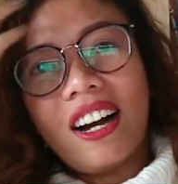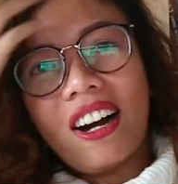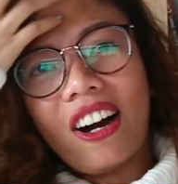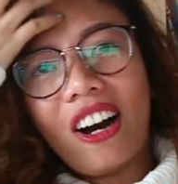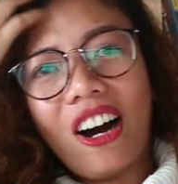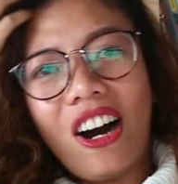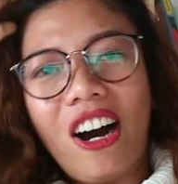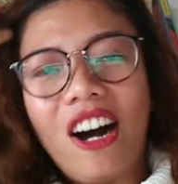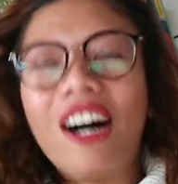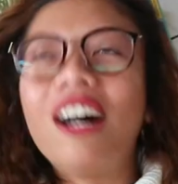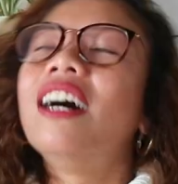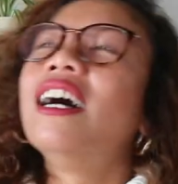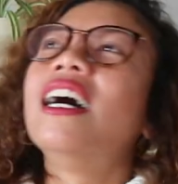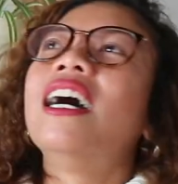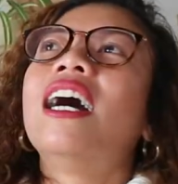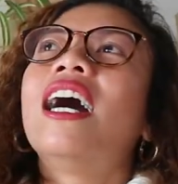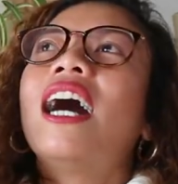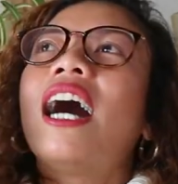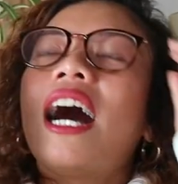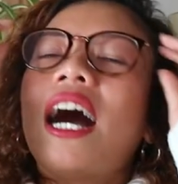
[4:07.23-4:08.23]
oh,
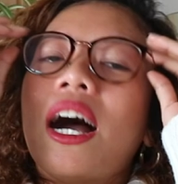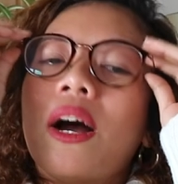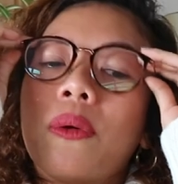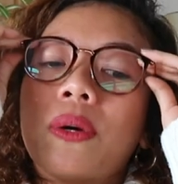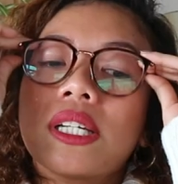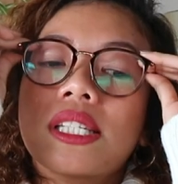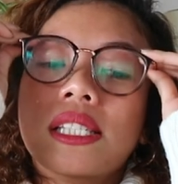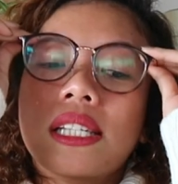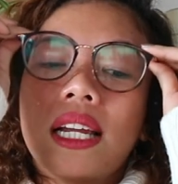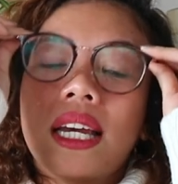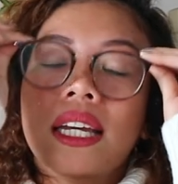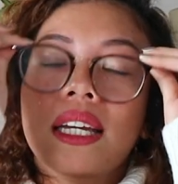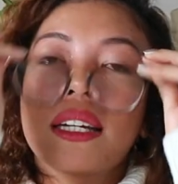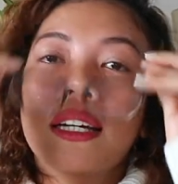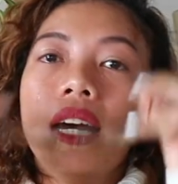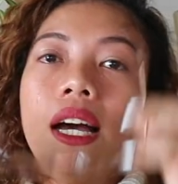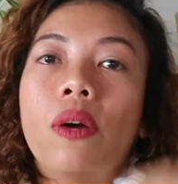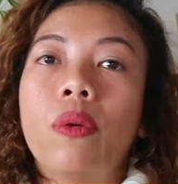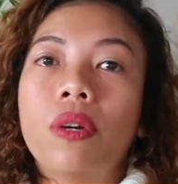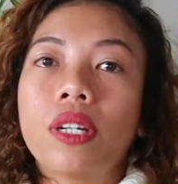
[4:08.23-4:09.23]
I was like,
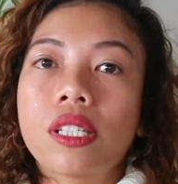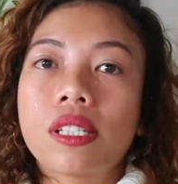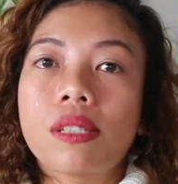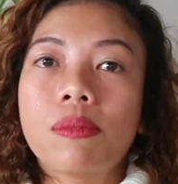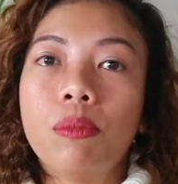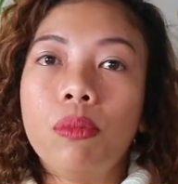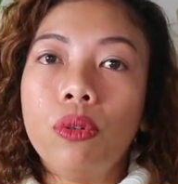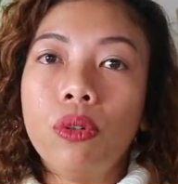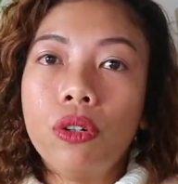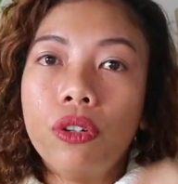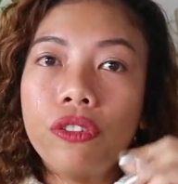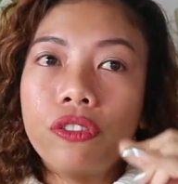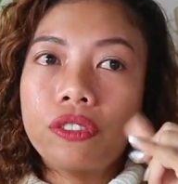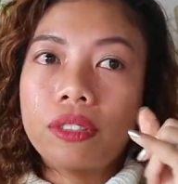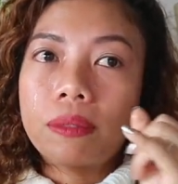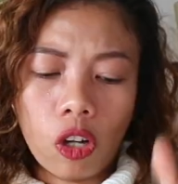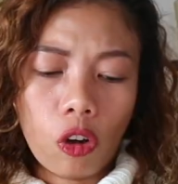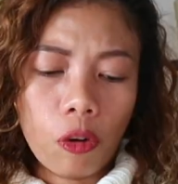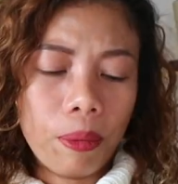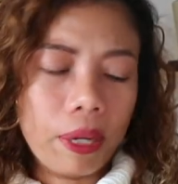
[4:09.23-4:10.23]
I was
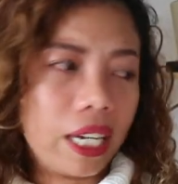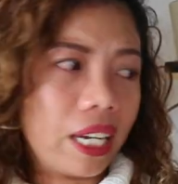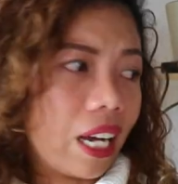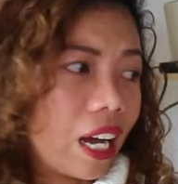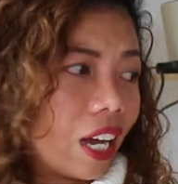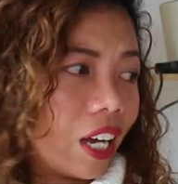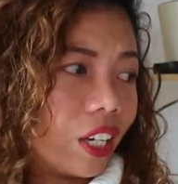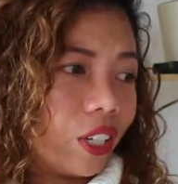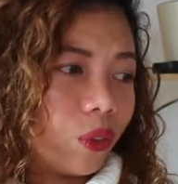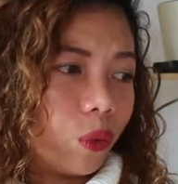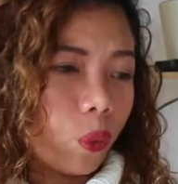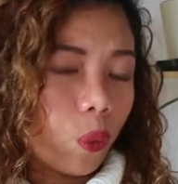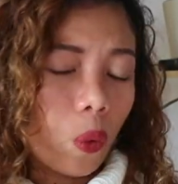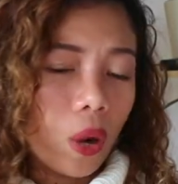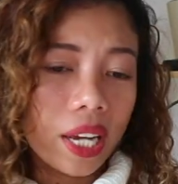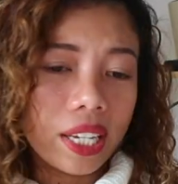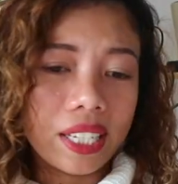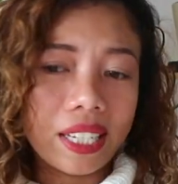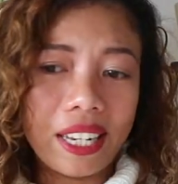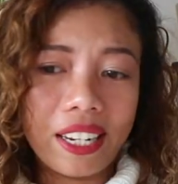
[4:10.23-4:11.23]
moved. Oh my God,
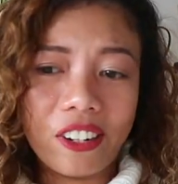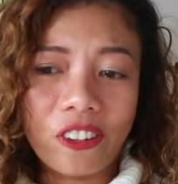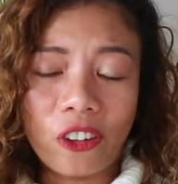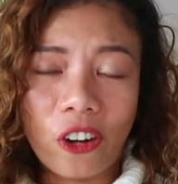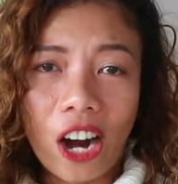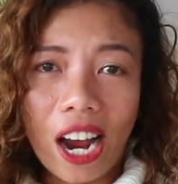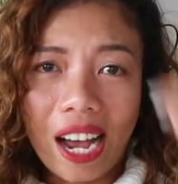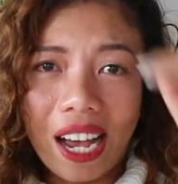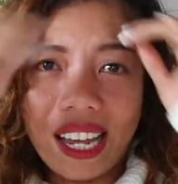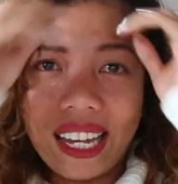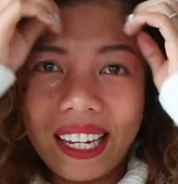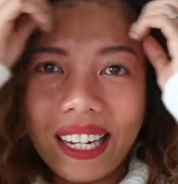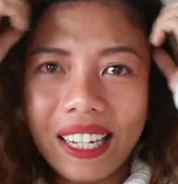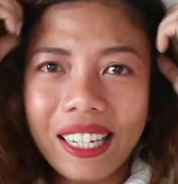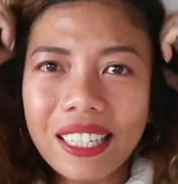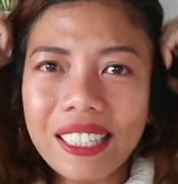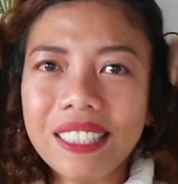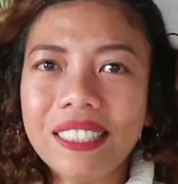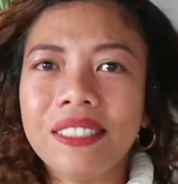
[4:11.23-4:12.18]
why did I cry?